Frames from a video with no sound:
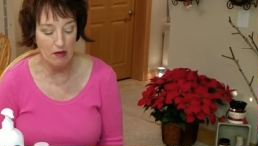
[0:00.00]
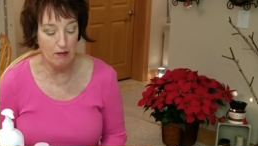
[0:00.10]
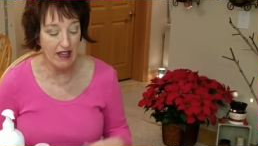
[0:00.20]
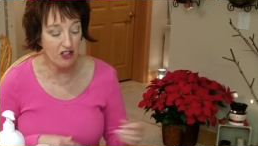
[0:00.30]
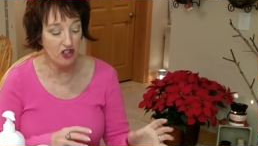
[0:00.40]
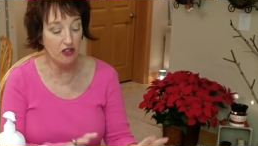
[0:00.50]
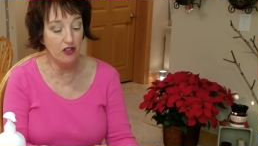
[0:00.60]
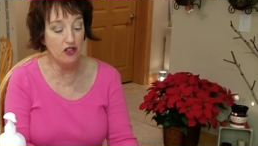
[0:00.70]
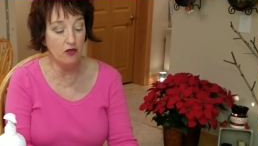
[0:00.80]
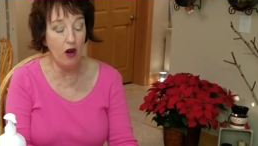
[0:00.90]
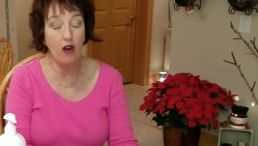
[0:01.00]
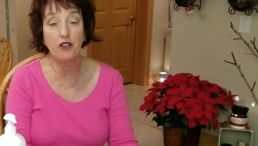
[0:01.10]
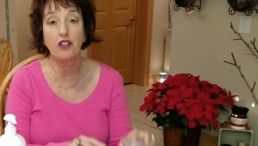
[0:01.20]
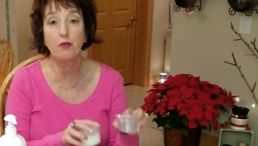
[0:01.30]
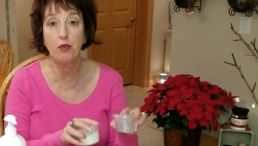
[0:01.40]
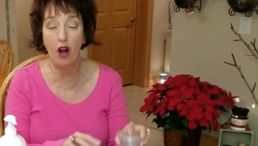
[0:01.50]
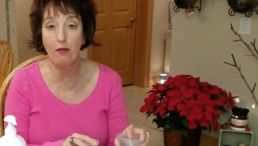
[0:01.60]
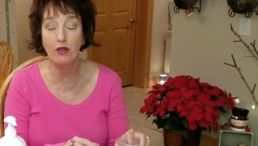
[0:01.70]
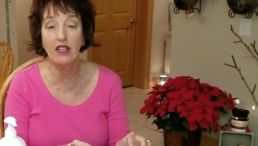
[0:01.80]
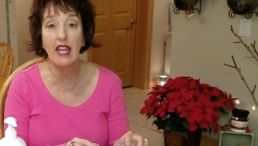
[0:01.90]
But make sure you do all your
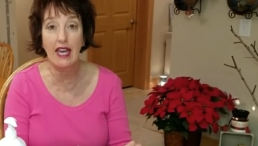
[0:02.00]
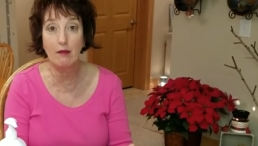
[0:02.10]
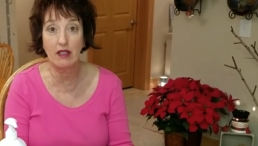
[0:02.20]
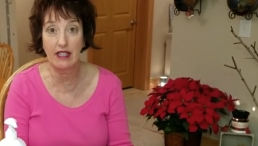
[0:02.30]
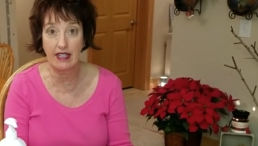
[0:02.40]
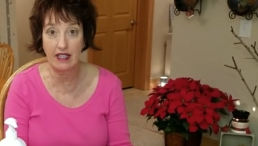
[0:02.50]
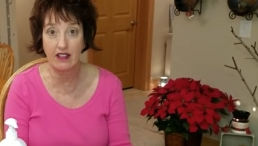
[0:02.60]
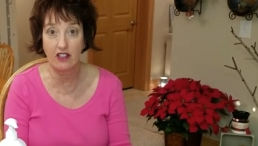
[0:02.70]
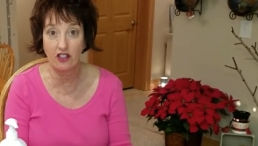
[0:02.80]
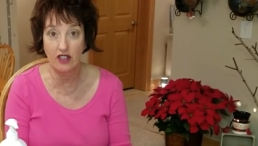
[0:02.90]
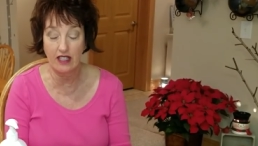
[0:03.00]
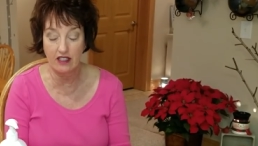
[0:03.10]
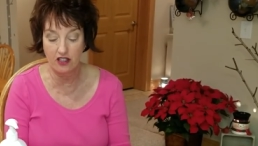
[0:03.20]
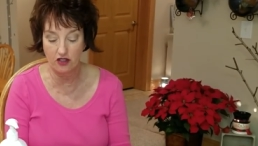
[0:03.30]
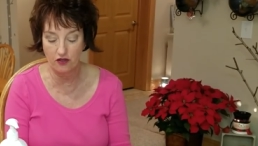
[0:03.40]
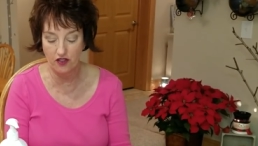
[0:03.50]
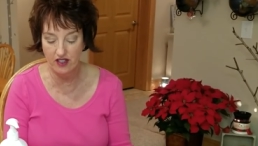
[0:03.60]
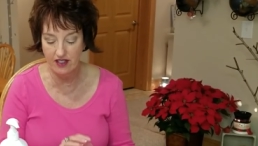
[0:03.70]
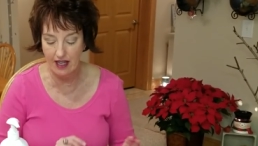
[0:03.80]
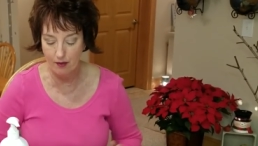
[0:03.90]
proper labeling that you need to do for
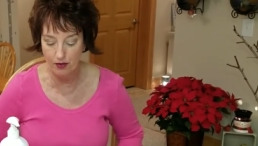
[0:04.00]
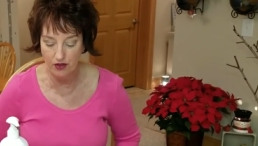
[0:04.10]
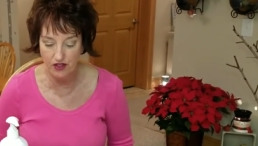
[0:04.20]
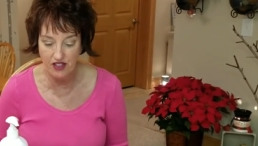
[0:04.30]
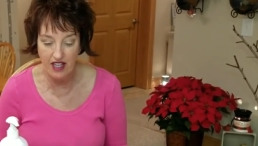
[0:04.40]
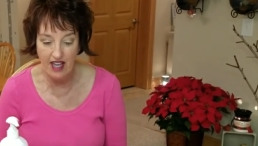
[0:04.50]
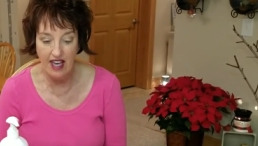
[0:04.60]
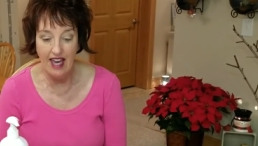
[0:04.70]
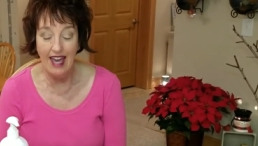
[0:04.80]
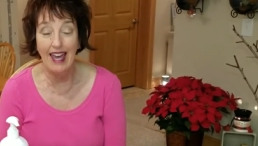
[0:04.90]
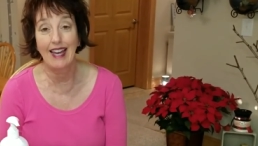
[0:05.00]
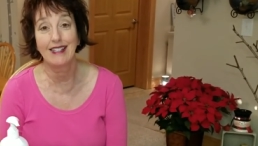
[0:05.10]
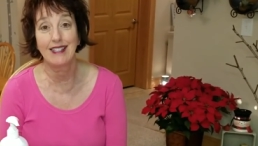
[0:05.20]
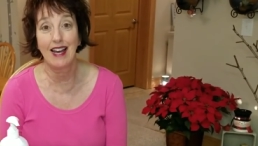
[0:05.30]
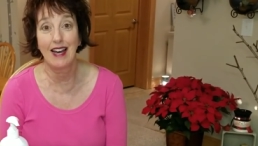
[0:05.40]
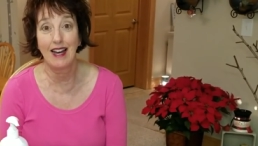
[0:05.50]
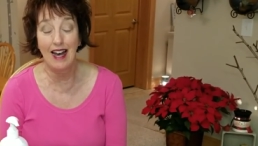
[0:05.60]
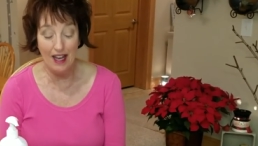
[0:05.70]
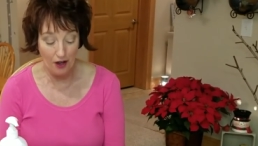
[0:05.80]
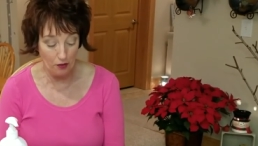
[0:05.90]
samples. And
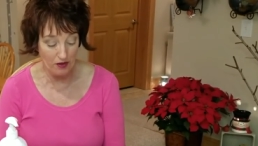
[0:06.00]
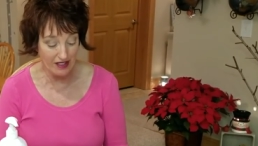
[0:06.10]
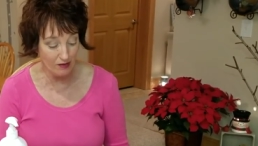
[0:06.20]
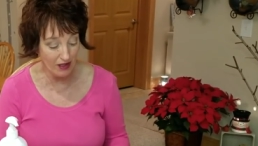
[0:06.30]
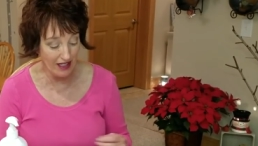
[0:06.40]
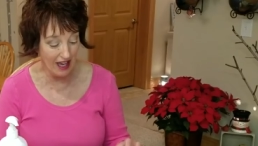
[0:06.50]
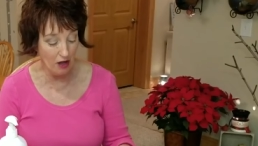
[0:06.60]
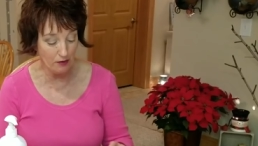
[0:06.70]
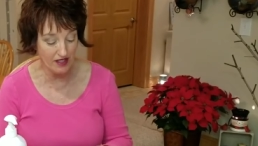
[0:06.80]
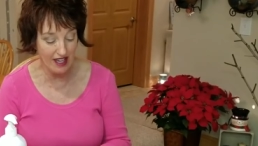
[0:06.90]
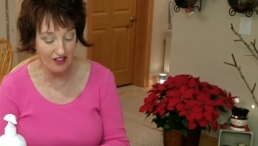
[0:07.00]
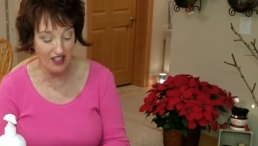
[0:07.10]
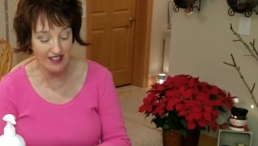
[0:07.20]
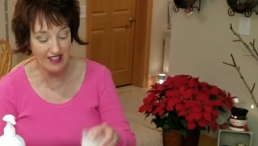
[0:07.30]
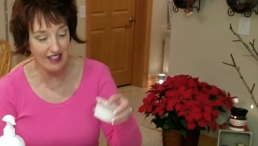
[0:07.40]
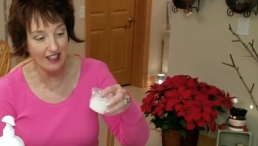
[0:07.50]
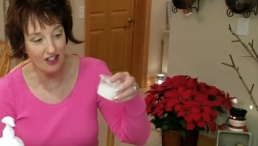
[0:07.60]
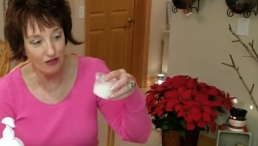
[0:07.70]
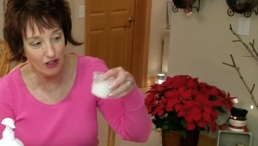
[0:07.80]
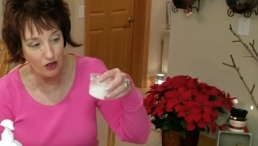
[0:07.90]
uh, I hope this really helps. I think it's like a
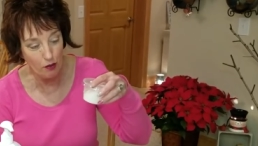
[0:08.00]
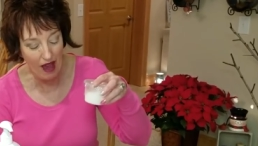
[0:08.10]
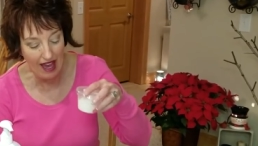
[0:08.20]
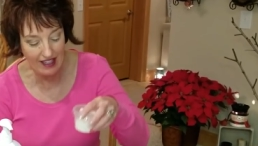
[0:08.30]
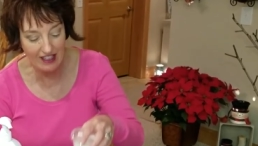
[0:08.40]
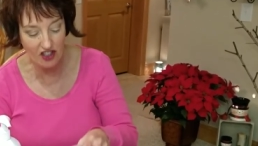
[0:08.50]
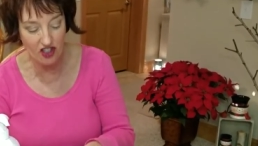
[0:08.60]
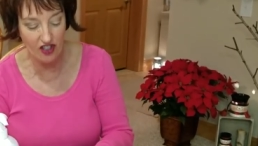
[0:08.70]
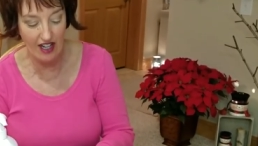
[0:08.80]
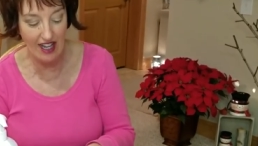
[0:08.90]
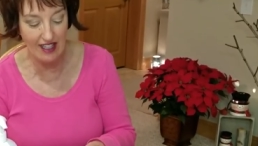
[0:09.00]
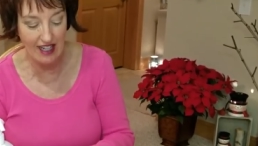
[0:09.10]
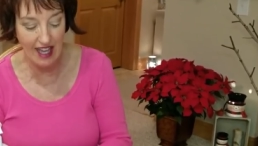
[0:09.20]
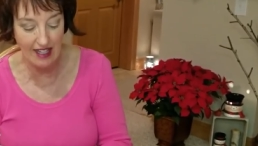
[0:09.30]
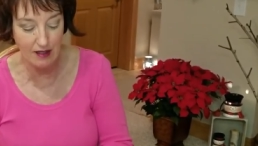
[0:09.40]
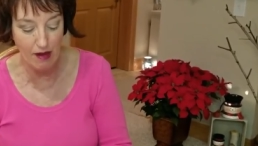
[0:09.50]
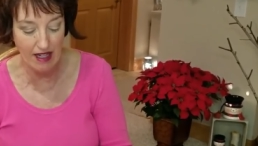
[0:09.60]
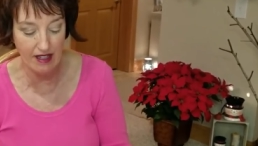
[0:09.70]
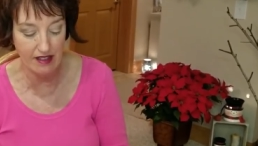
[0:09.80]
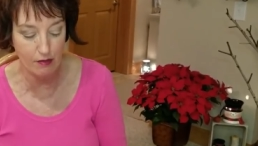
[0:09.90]
cute little package that I can hand to
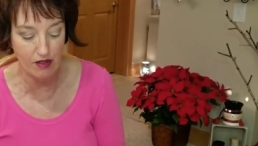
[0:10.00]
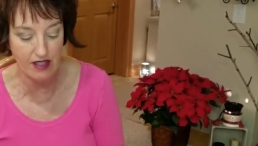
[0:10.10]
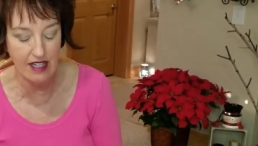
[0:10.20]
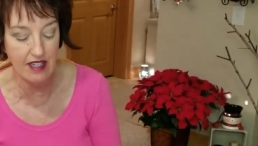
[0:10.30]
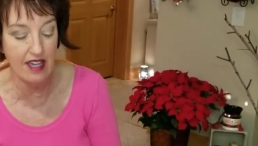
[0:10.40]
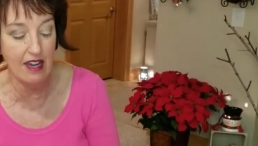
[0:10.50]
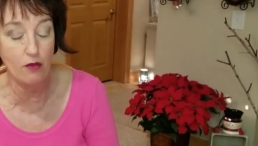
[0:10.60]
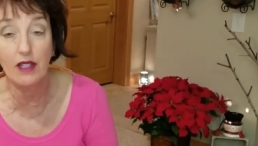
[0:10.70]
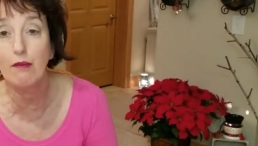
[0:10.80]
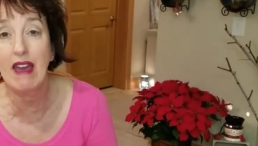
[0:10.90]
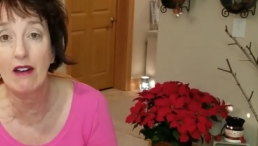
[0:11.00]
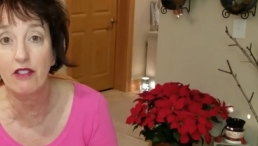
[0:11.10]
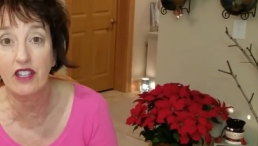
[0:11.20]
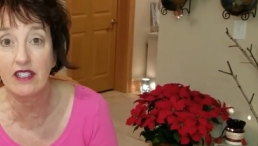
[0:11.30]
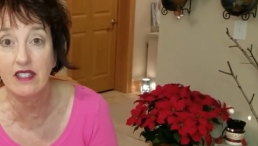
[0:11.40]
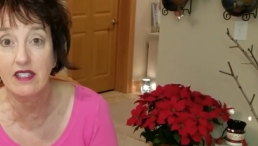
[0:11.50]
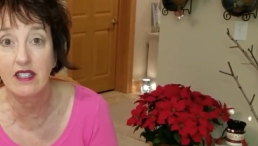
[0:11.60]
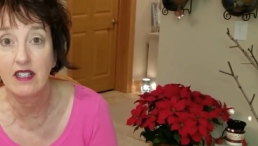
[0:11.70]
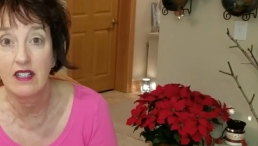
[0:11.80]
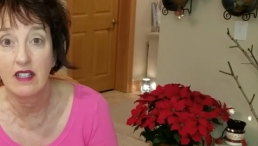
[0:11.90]
my customers. Now you can't really mail this.